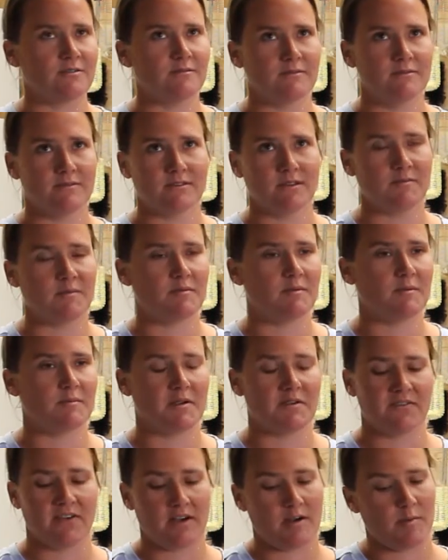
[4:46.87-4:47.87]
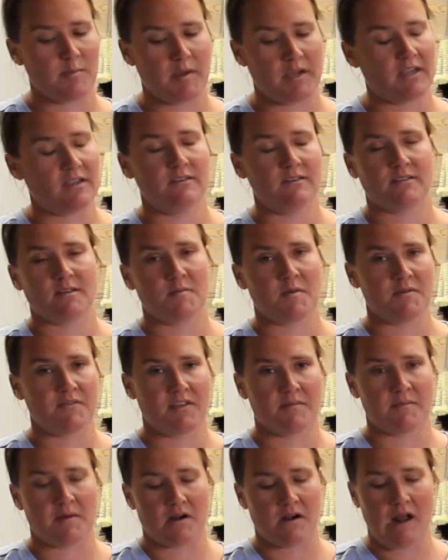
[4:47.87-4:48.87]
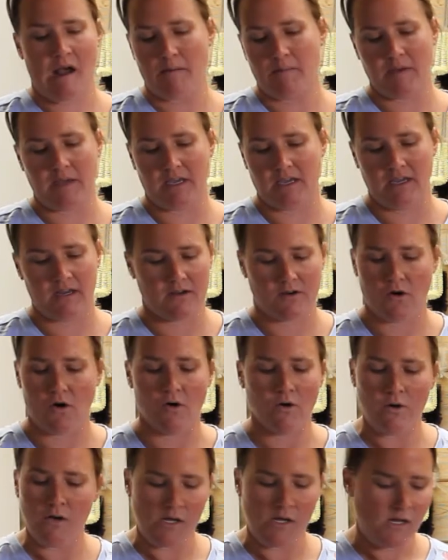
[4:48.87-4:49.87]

Some of them are very picky, some of them are not picky at all.